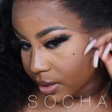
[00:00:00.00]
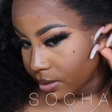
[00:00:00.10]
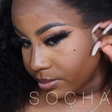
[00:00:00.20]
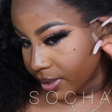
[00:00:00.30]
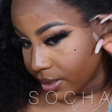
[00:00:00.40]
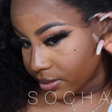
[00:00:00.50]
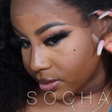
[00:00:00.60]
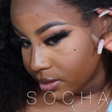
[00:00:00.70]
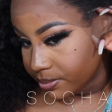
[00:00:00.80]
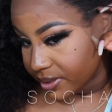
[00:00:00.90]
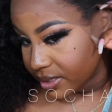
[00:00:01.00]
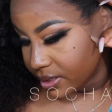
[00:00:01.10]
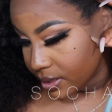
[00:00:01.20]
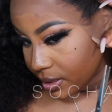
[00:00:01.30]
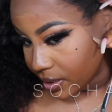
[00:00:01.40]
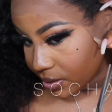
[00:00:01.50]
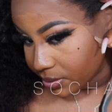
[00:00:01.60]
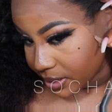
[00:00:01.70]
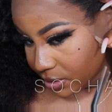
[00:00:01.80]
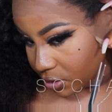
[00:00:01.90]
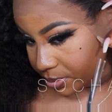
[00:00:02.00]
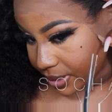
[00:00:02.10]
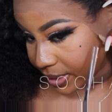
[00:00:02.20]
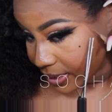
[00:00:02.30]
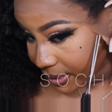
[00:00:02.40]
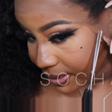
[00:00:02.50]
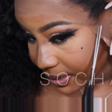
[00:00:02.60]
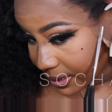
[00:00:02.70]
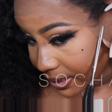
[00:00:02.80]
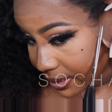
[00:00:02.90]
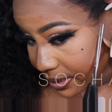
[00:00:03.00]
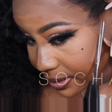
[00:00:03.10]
I'm now just basically going to be cutting